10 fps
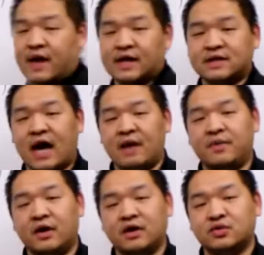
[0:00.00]
amount of time
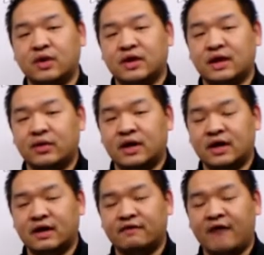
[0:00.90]
periods, we think we
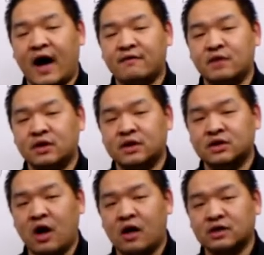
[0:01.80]
can get $5
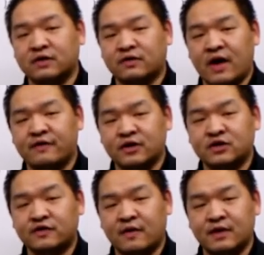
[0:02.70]
million of
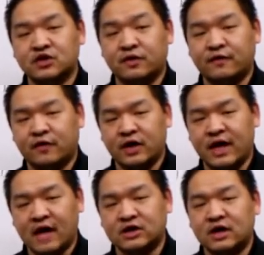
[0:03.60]
revenues from this or free
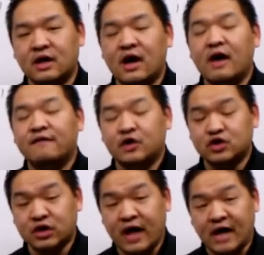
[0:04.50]
cash,
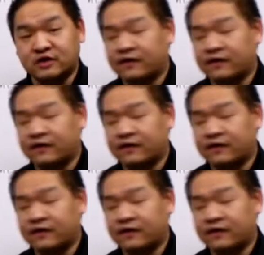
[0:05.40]
future cash